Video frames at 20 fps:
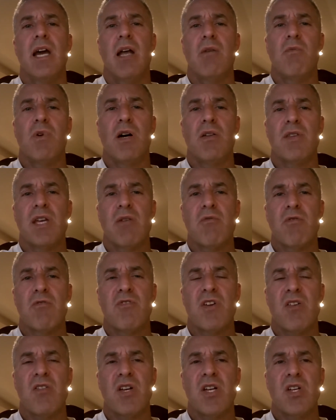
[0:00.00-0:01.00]
And while they were
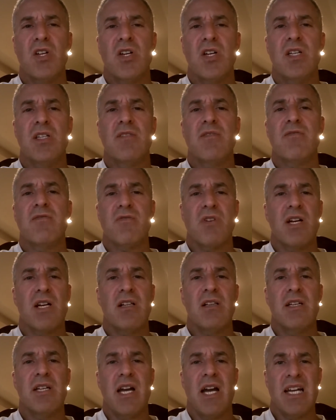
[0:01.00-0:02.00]
very good,
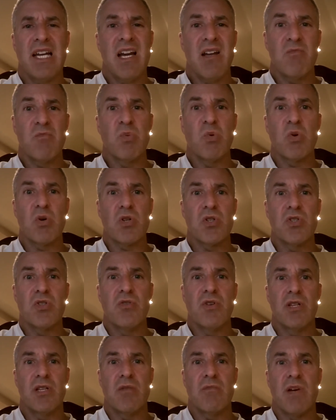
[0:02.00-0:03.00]
frankly, I got bored
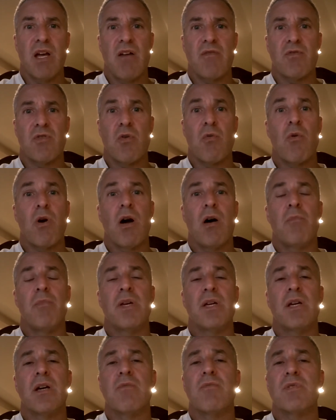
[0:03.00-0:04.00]
doing them after a while
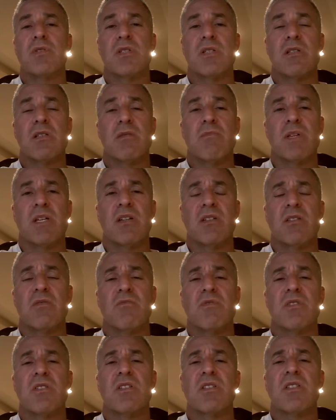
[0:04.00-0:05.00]
because
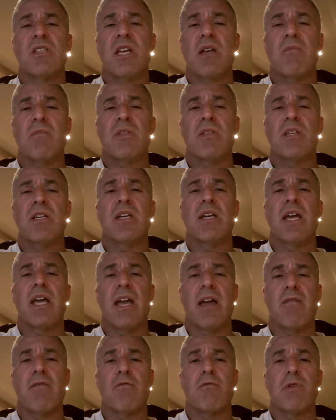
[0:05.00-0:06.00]
it was the same thing
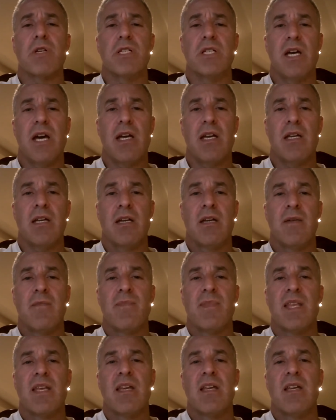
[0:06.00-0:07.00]
every day.
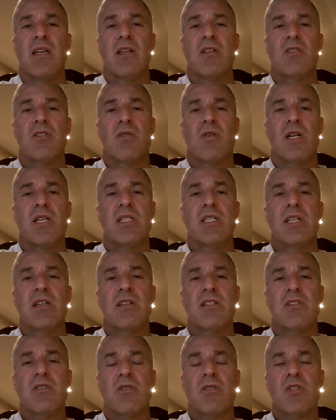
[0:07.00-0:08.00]
So I did
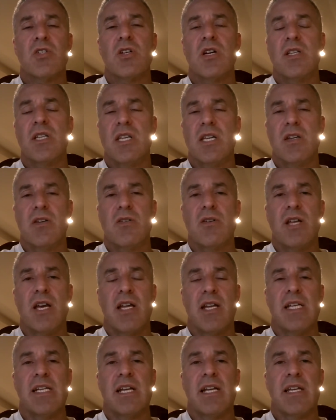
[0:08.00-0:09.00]
a search on the
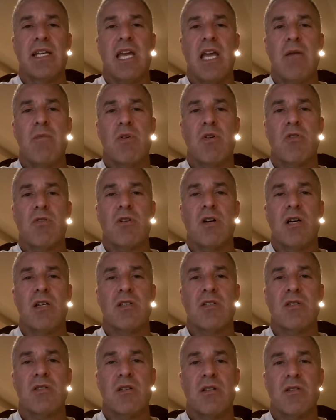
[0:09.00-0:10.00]
internet and I came
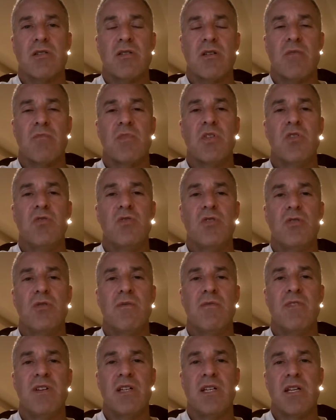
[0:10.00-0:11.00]
across some
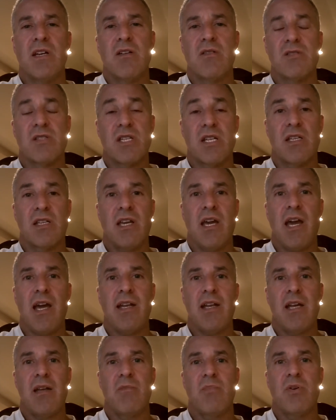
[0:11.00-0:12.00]
YouTube videos that
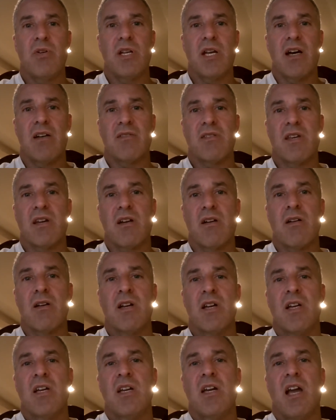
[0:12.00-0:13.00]
Kat had put out there
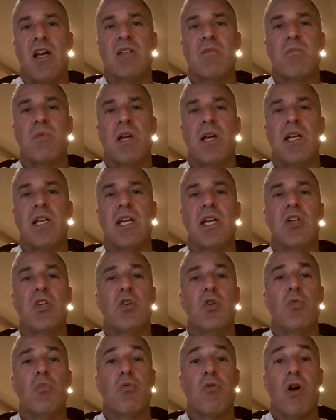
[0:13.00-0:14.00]
explaining a
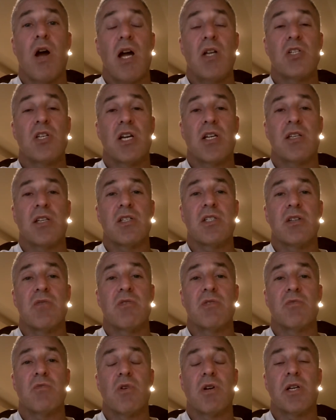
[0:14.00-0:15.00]
new project that she
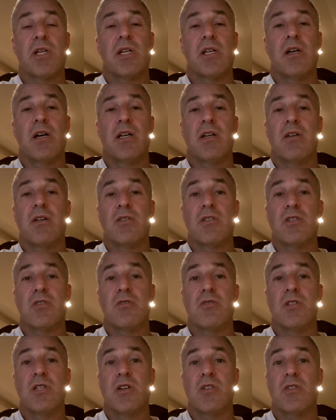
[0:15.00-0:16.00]
was working on called
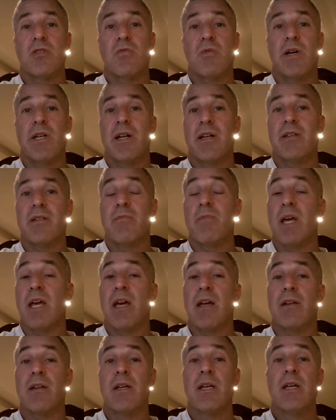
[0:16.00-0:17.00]
Studio Sweat on
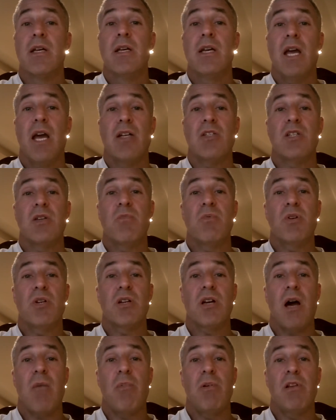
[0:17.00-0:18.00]
Demand. And she put
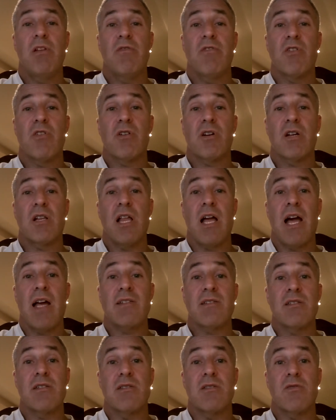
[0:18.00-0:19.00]
a couple of her
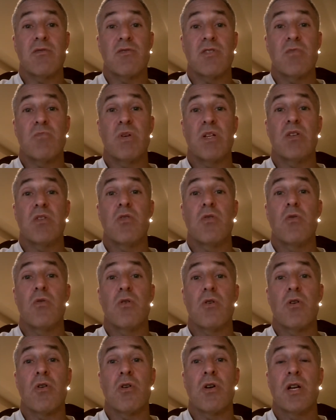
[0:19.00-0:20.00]
classes, her Spin
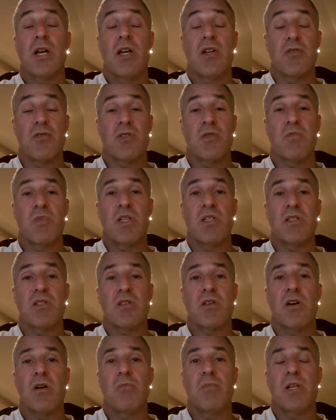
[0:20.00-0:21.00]
Core and her Spin
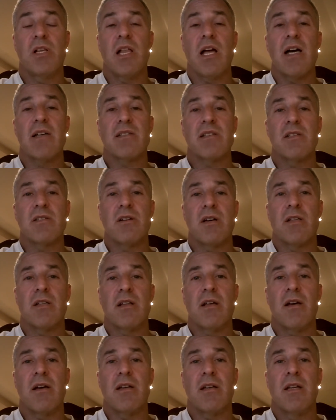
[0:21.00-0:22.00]
Sculpt classes
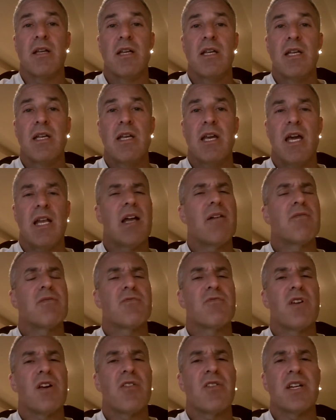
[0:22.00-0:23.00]
online. And I
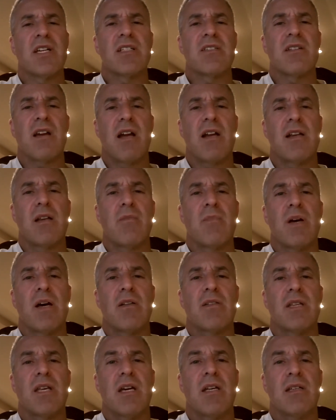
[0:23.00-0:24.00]
was very excited
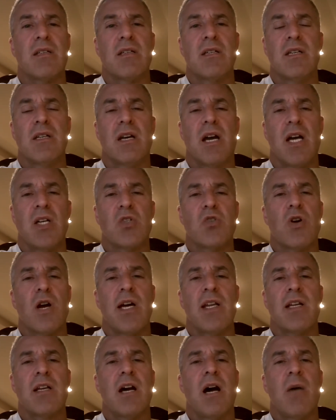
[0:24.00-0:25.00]
about them. I tried a